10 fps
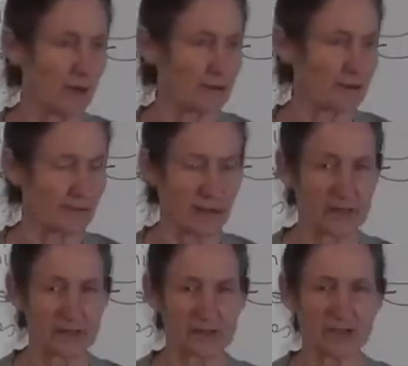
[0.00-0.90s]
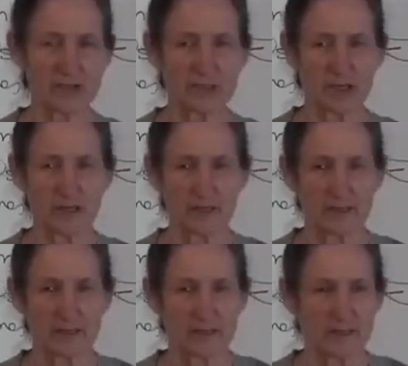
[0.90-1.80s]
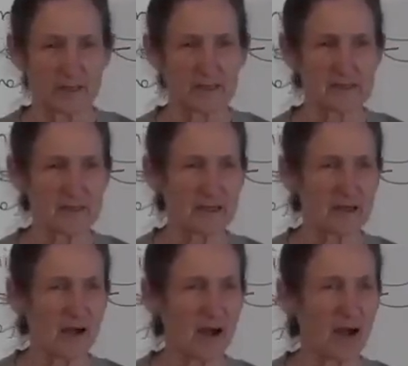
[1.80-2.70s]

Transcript: on the grated ginger. He said,